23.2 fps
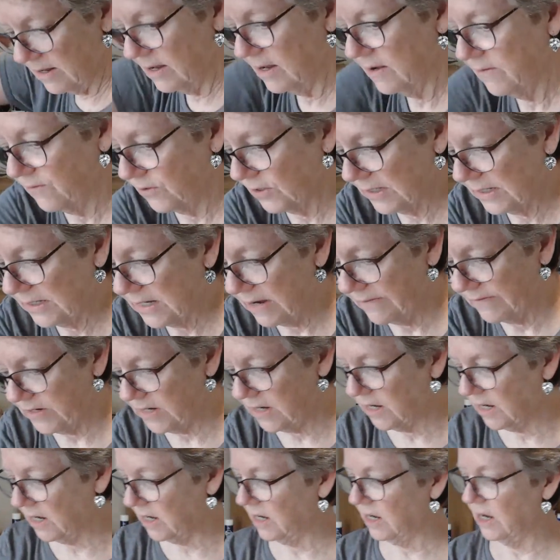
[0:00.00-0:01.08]
for
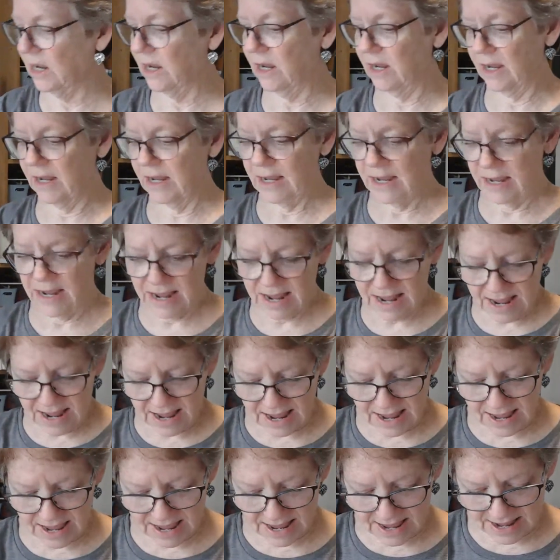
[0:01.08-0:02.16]
safety.
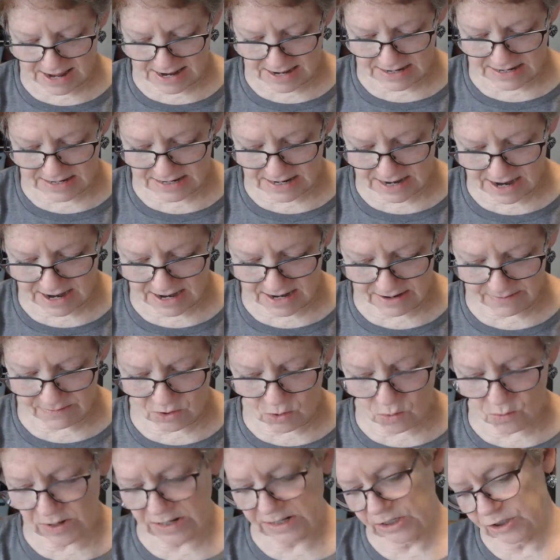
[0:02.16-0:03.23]
And I am
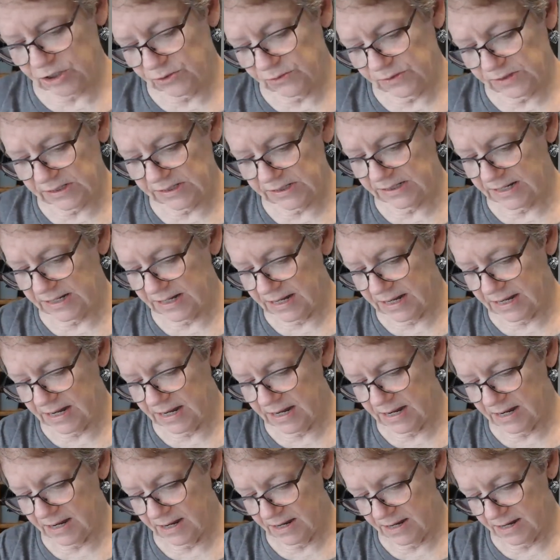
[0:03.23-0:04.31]
going to
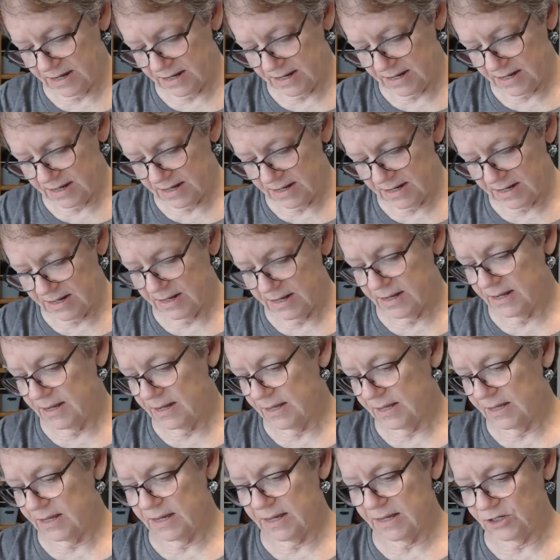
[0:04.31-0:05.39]
see,
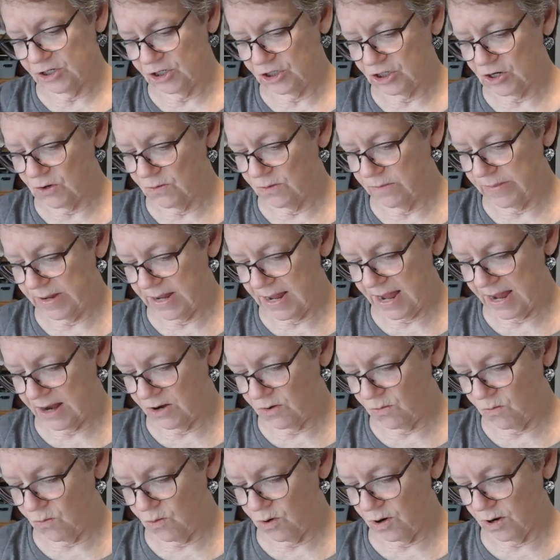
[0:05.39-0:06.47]
it's showing me how to
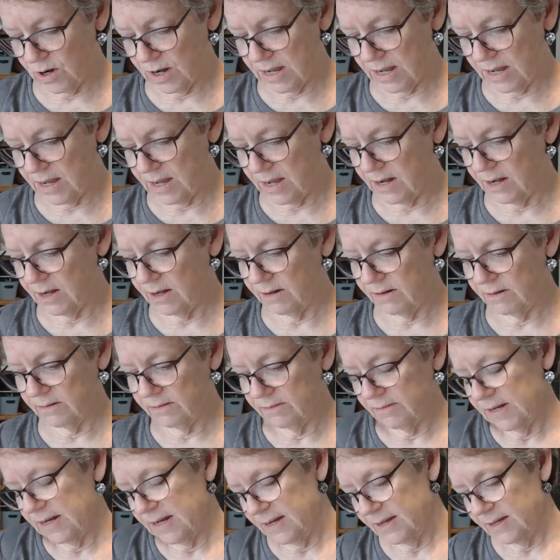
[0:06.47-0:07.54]
work it.
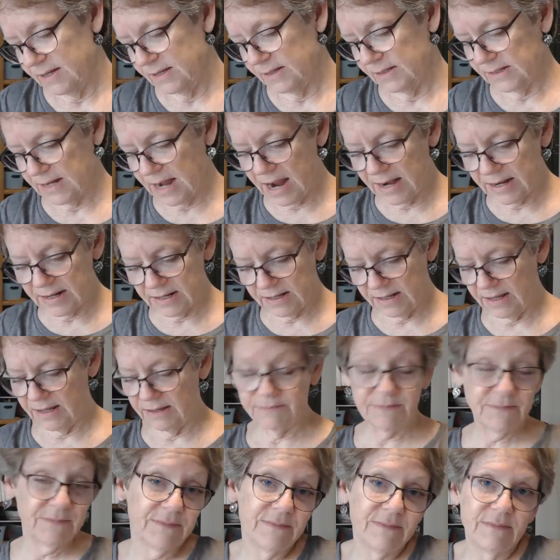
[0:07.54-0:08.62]
It's kind of
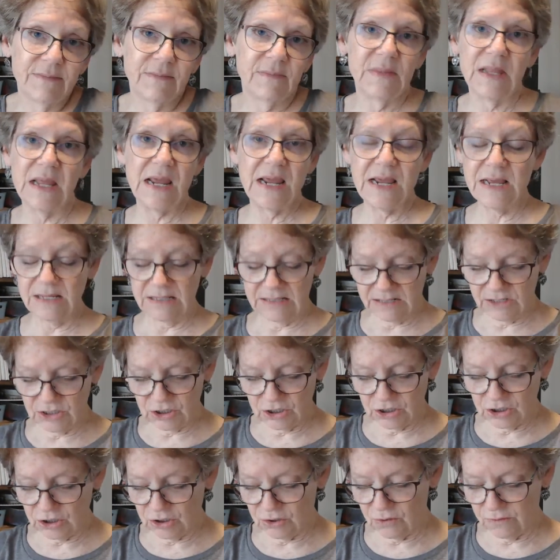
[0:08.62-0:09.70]
easy to
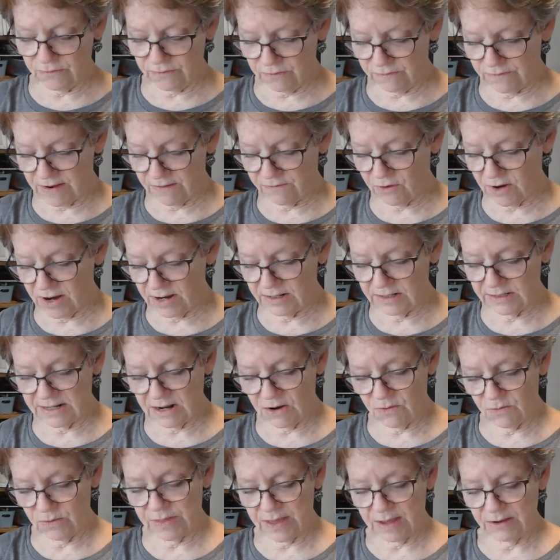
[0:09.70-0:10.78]
do if you've ever
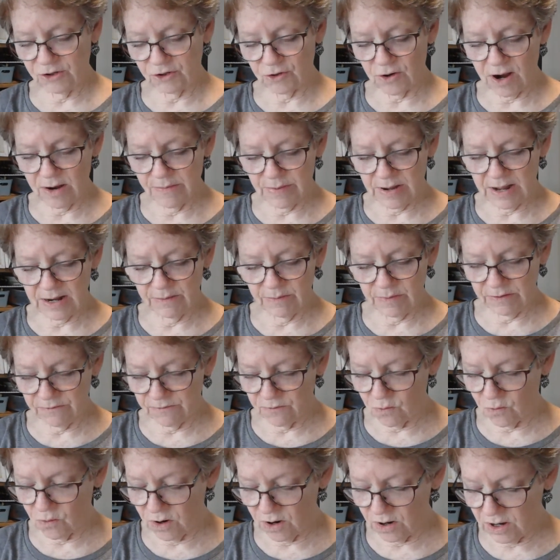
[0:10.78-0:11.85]
dealt with a tripod
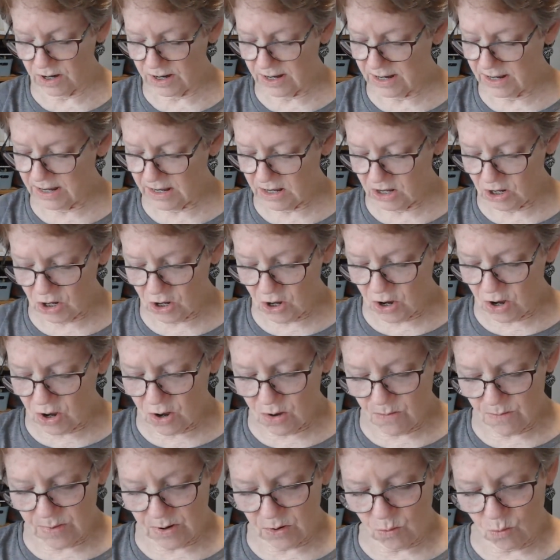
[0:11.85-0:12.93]
before.
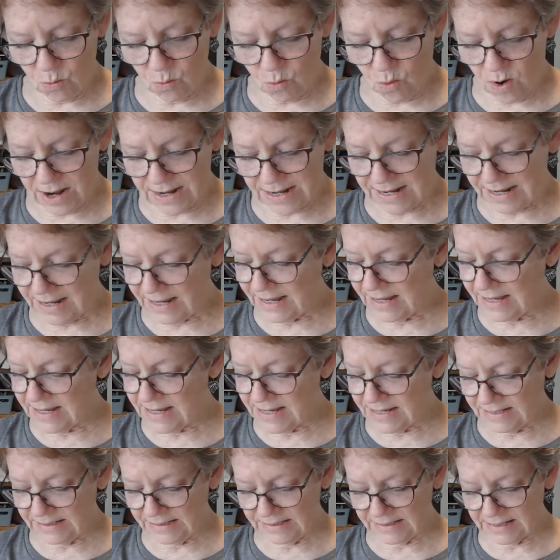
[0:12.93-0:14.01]
But what
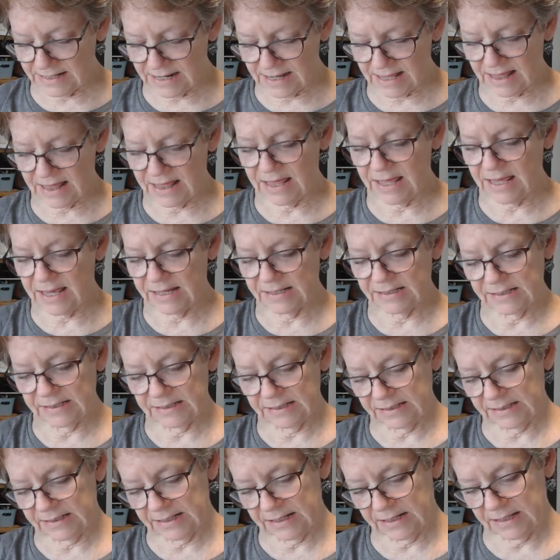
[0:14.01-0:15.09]
is
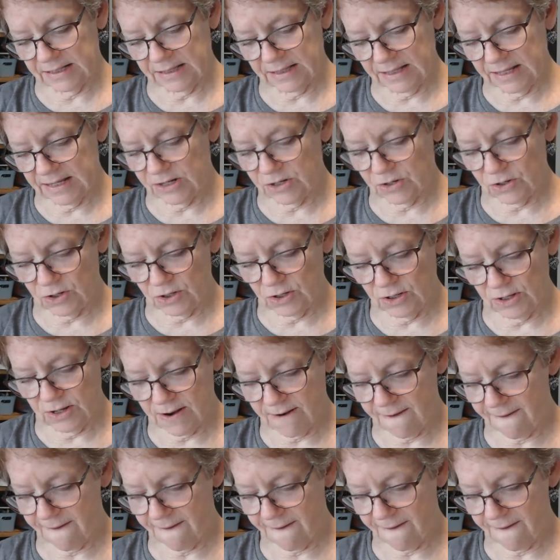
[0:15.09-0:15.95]
this little